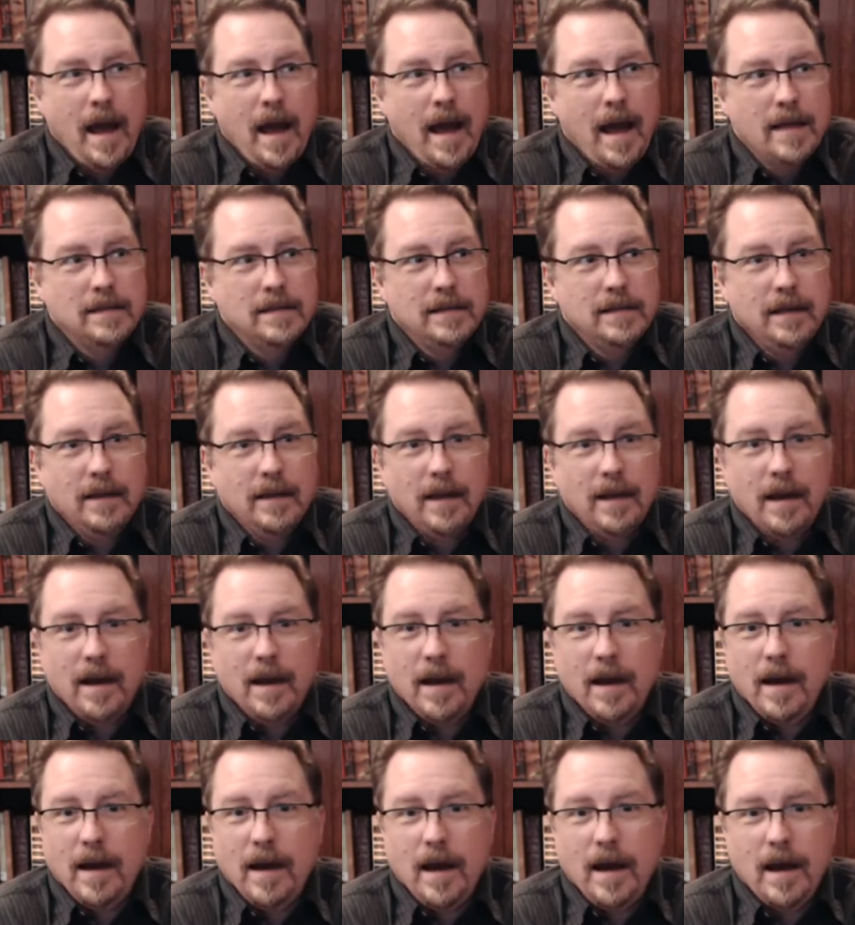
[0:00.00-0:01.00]
I said,
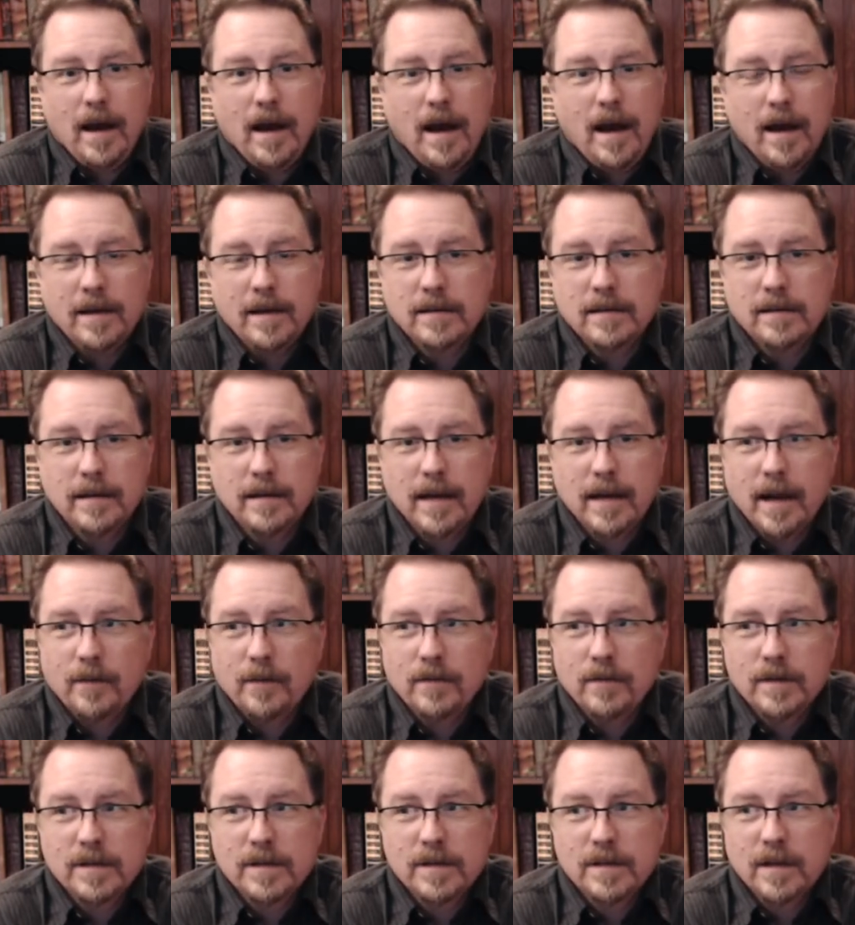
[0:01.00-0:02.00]
honestly, I
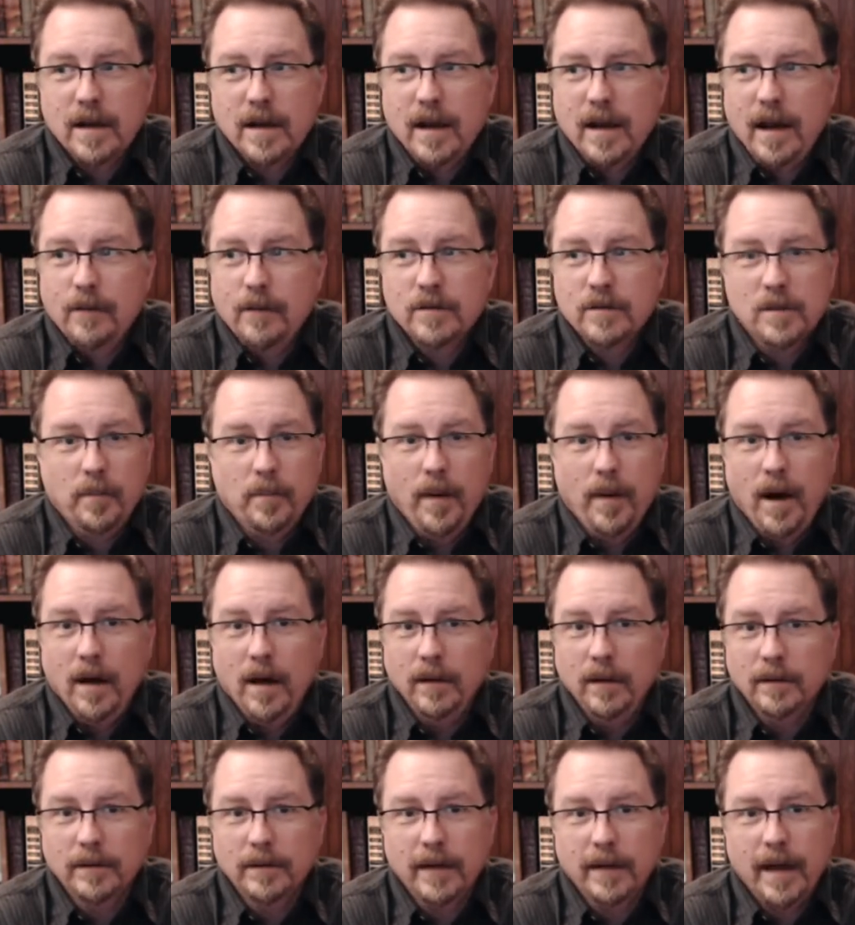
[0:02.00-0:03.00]
was I was
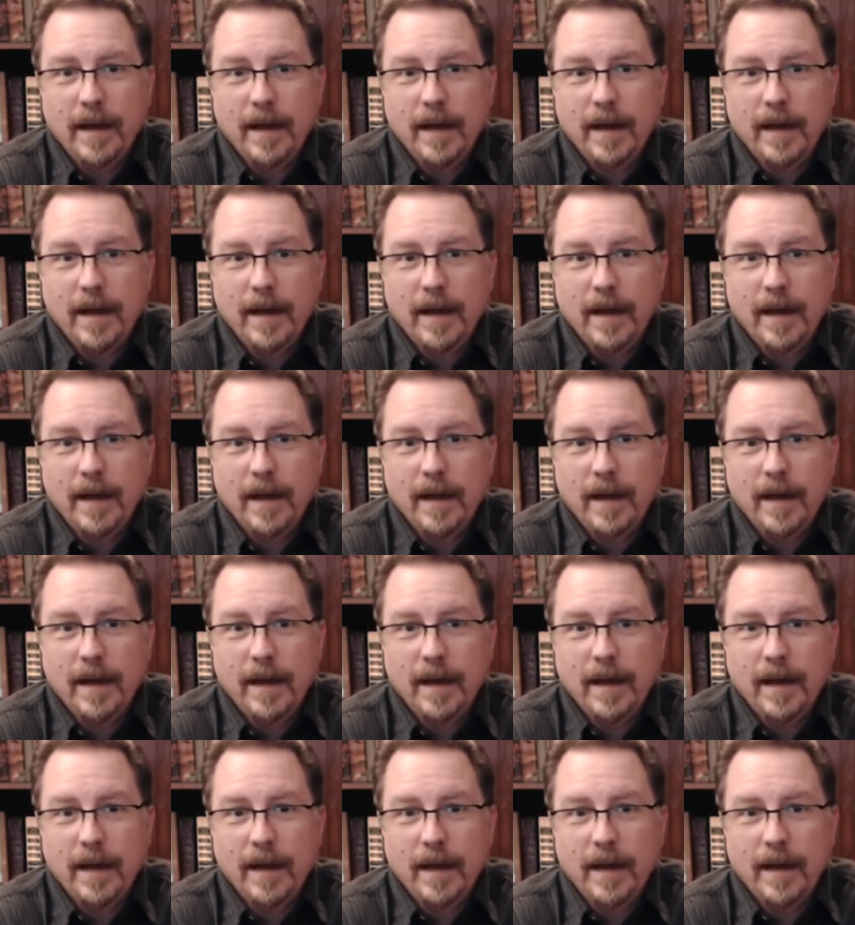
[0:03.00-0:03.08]
appalled.